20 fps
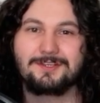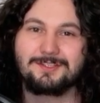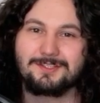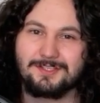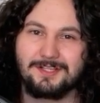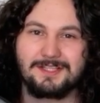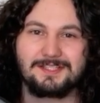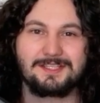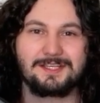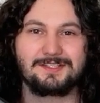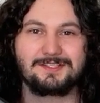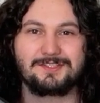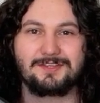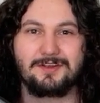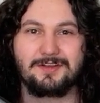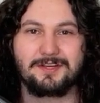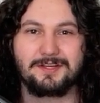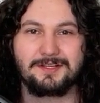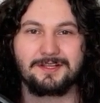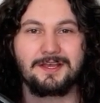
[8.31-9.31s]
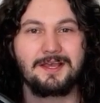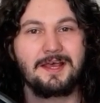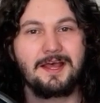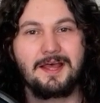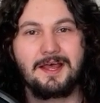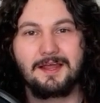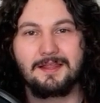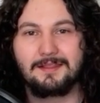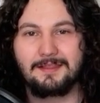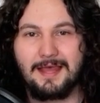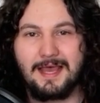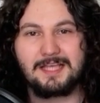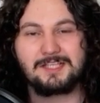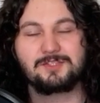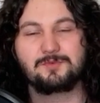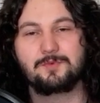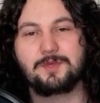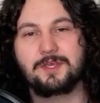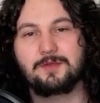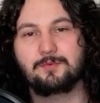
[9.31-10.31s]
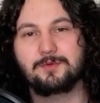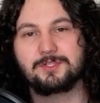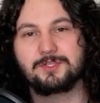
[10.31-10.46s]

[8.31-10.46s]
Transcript: So let's get started. Last week,